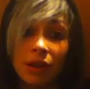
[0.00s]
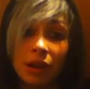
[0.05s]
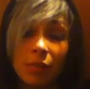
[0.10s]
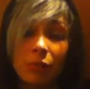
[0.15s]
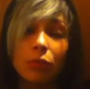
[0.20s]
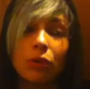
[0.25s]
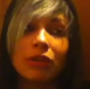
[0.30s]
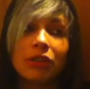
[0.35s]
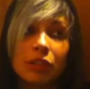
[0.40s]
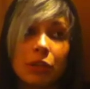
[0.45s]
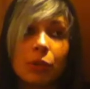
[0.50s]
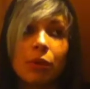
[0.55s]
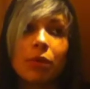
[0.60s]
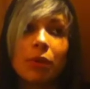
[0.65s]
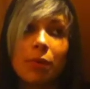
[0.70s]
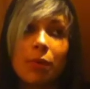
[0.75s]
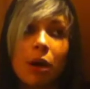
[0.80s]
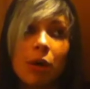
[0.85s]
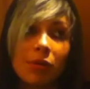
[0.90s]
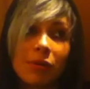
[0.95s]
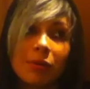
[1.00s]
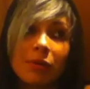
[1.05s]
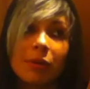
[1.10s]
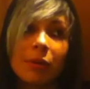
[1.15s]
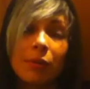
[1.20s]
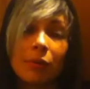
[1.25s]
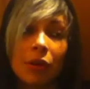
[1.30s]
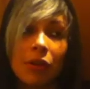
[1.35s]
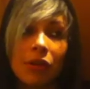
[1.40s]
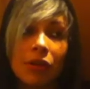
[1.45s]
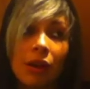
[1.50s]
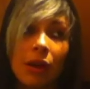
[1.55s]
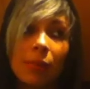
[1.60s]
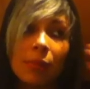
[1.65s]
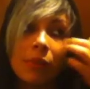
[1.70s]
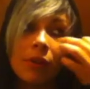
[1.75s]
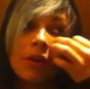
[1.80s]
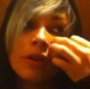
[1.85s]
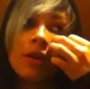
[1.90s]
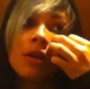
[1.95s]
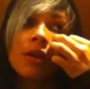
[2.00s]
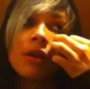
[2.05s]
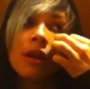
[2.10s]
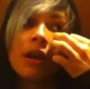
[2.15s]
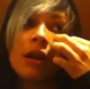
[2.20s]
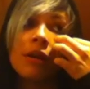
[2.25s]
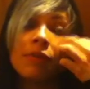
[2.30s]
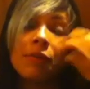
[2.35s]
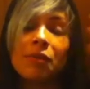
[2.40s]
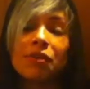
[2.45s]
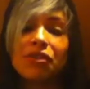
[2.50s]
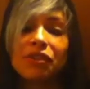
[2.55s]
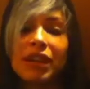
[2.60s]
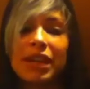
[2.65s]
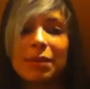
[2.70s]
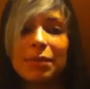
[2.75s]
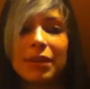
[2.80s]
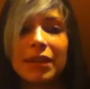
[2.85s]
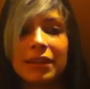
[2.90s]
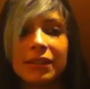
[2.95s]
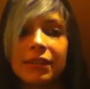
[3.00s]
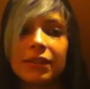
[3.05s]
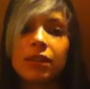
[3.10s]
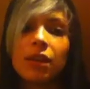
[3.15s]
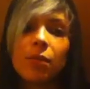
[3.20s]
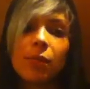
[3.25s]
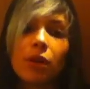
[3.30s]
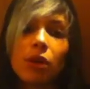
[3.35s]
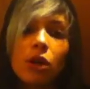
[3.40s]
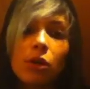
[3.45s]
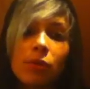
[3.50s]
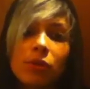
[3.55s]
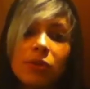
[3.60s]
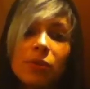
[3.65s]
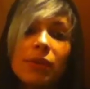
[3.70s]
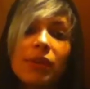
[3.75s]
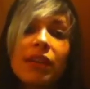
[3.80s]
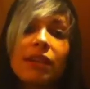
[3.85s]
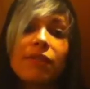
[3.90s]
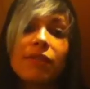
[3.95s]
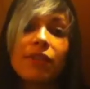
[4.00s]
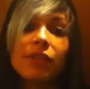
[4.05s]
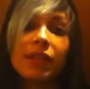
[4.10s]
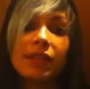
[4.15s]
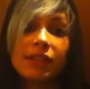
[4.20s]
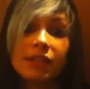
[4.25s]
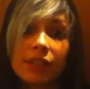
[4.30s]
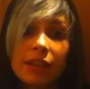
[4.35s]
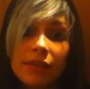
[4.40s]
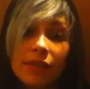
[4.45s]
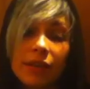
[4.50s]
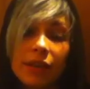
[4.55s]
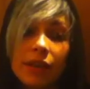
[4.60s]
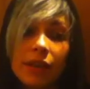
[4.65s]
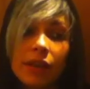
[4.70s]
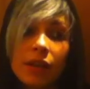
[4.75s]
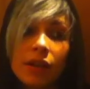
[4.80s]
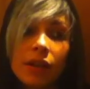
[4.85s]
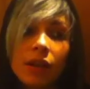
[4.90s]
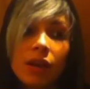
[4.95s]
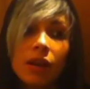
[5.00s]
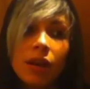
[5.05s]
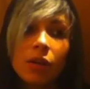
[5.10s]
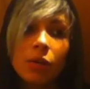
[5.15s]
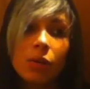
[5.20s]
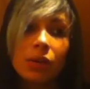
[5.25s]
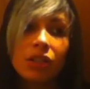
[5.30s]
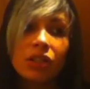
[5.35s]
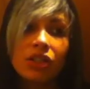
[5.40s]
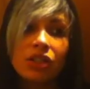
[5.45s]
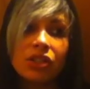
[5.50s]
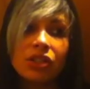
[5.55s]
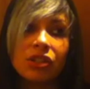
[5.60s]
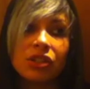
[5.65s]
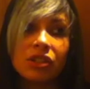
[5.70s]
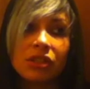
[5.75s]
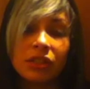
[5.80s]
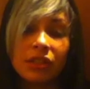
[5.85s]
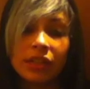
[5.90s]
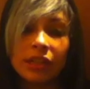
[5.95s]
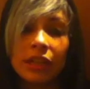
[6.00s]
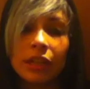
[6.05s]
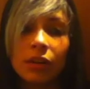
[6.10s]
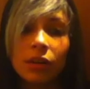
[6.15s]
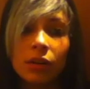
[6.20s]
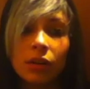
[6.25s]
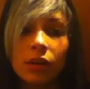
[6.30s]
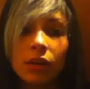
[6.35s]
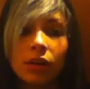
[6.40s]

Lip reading: I'm going to go with my mom to pick my brother up from the train, because he's coming home this weekend for Thanksgiving, which, you know,